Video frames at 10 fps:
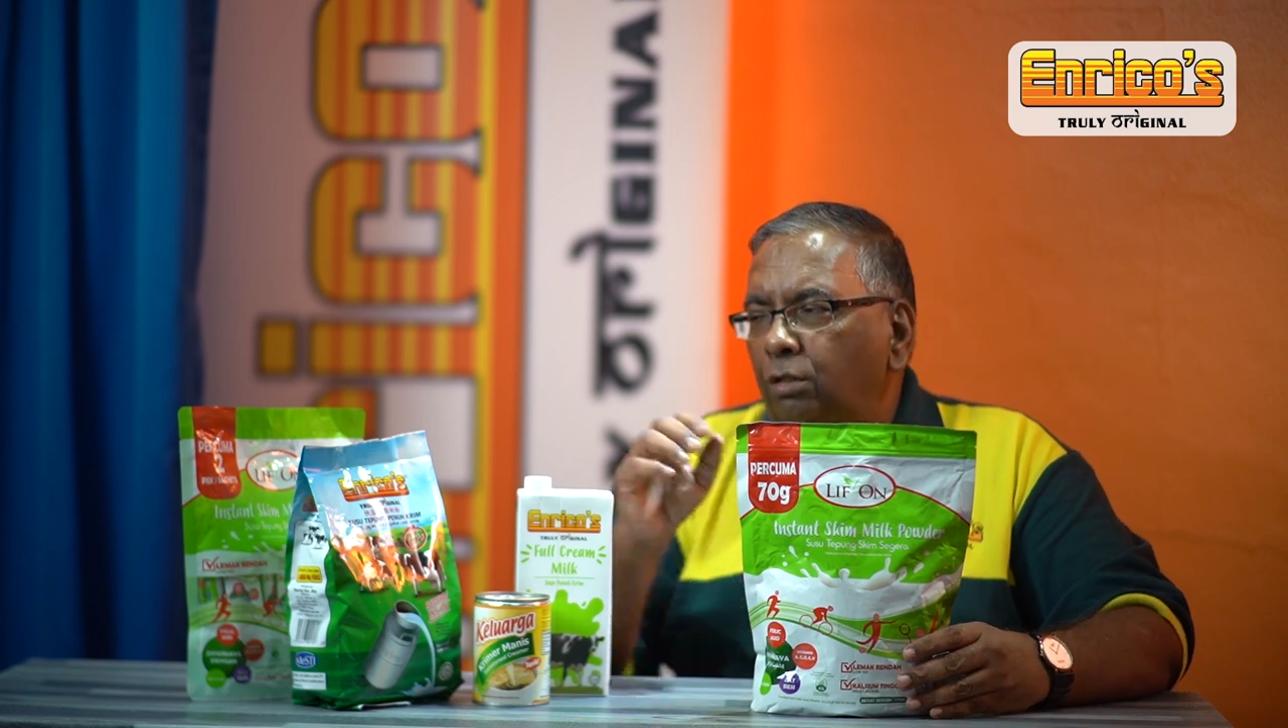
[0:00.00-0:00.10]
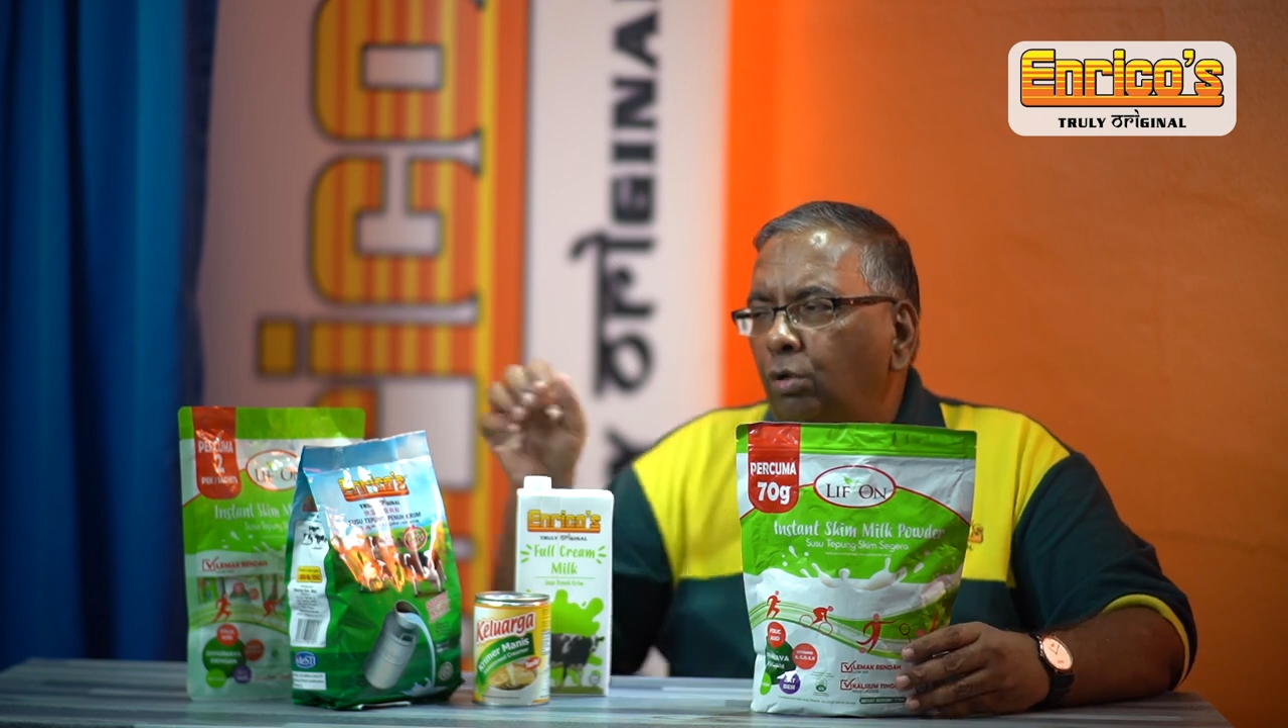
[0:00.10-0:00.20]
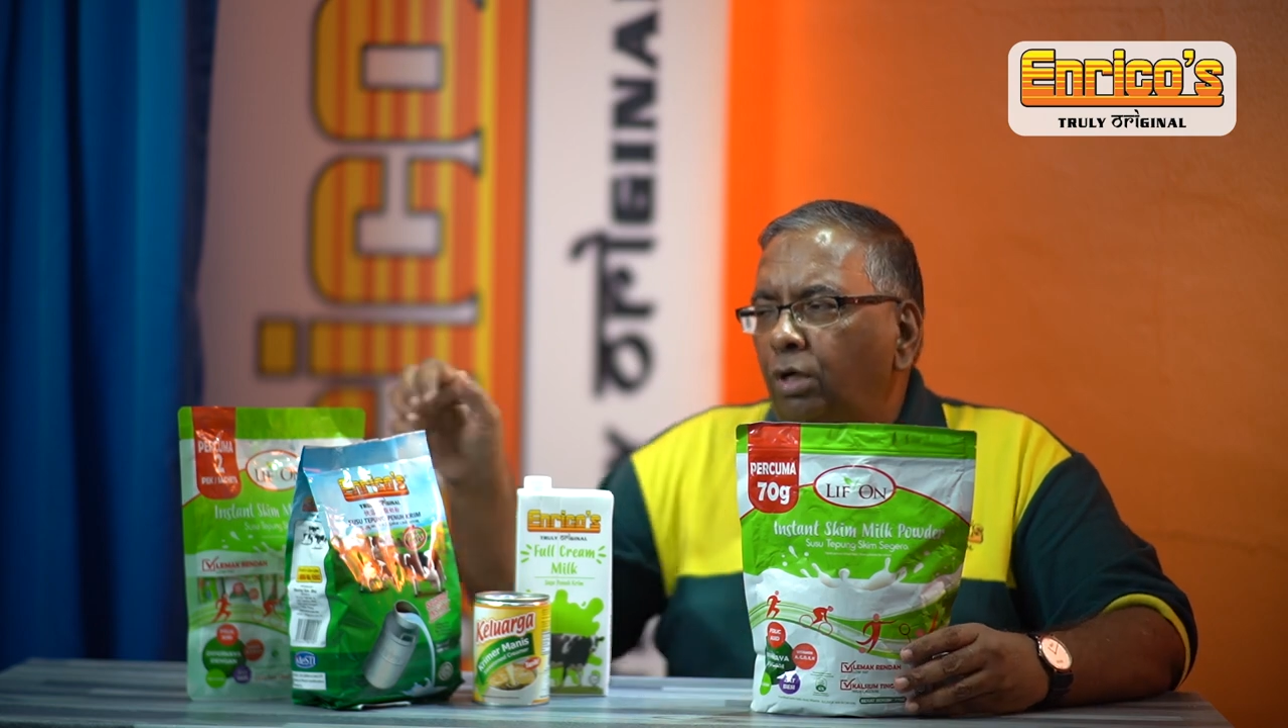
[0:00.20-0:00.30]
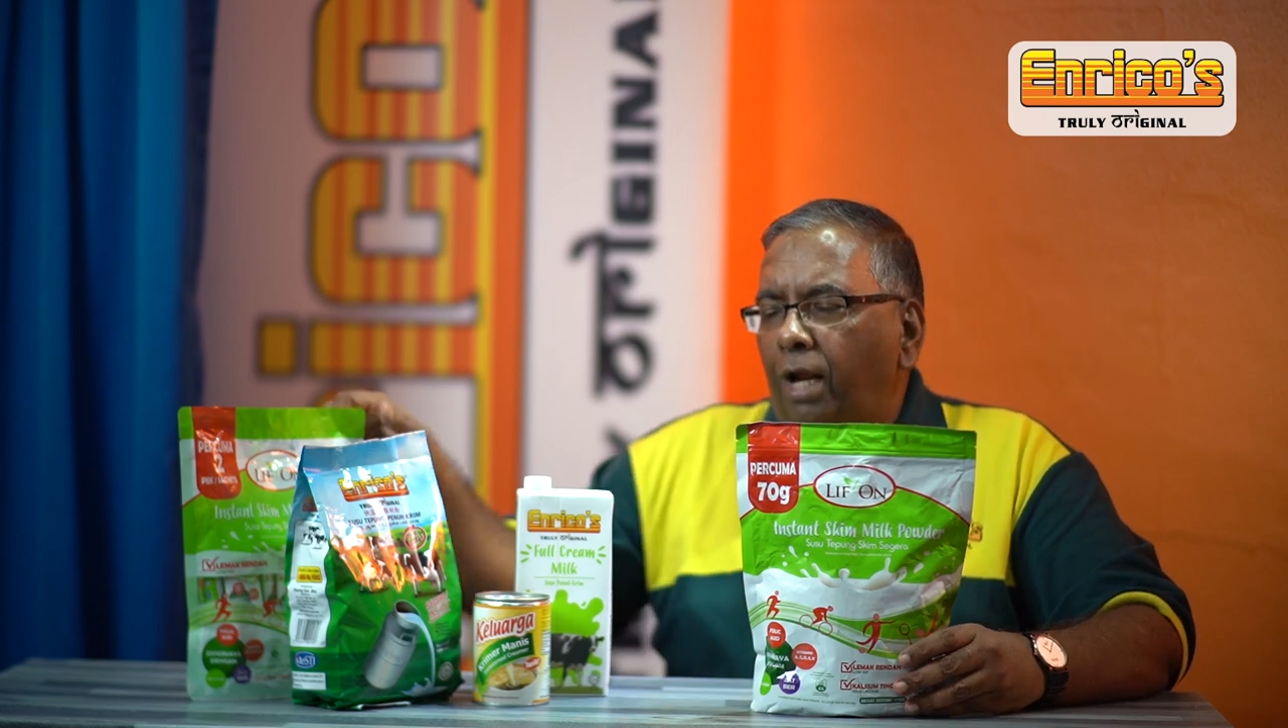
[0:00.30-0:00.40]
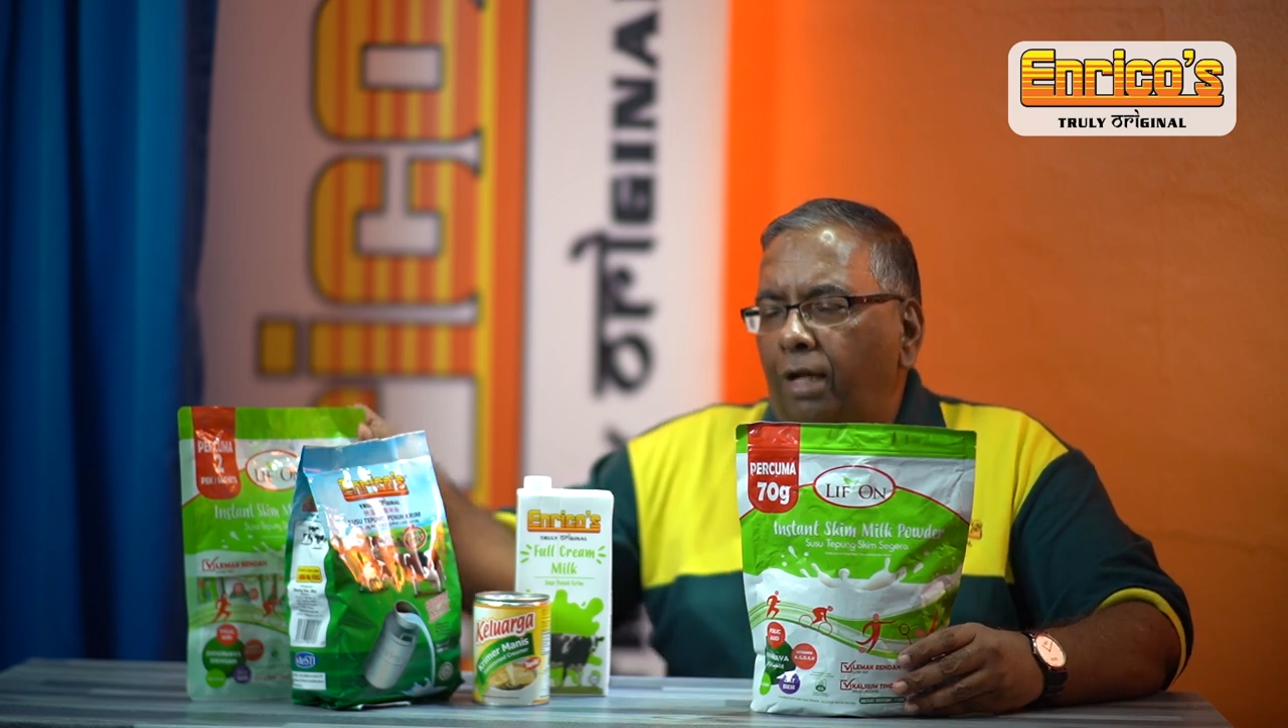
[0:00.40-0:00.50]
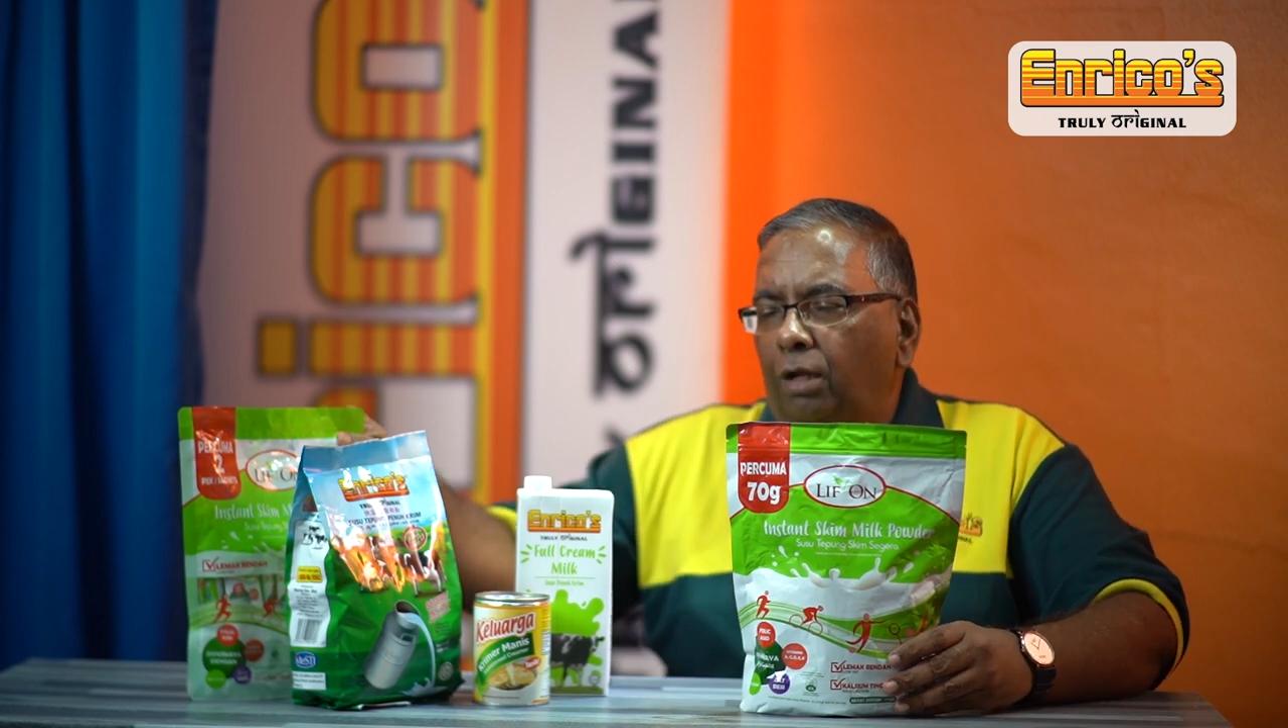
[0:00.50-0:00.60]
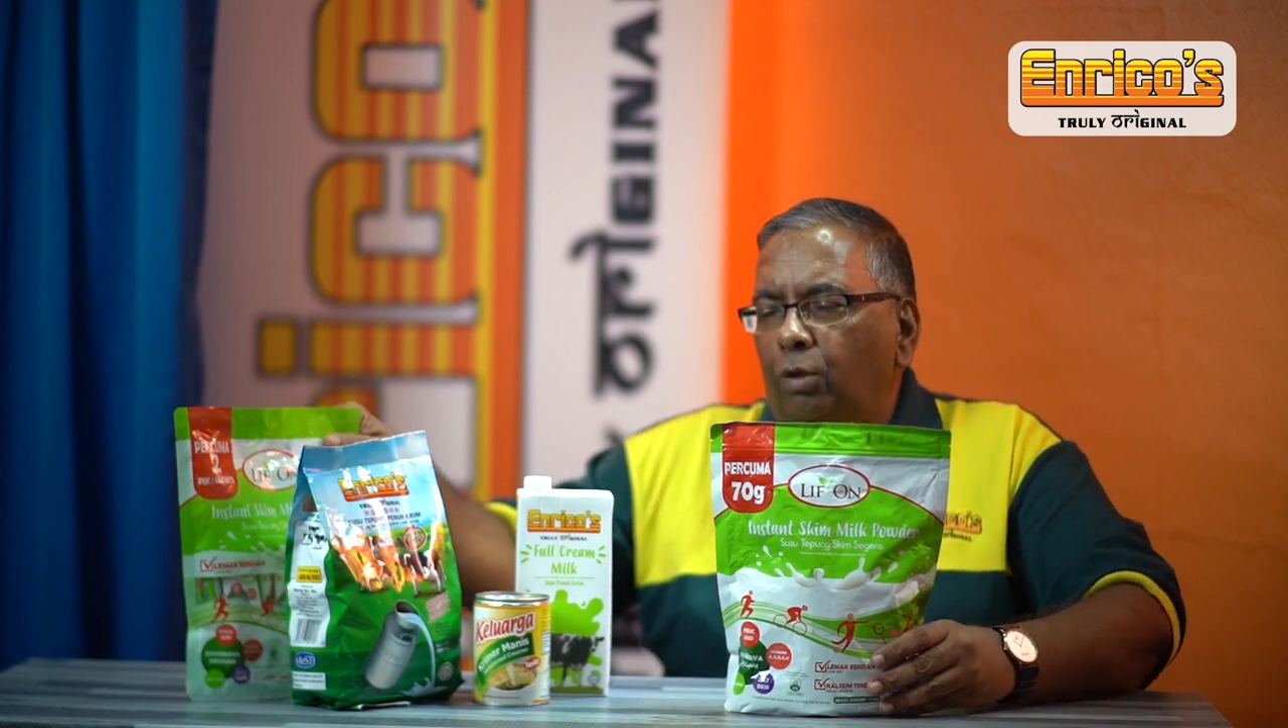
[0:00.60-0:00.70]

good and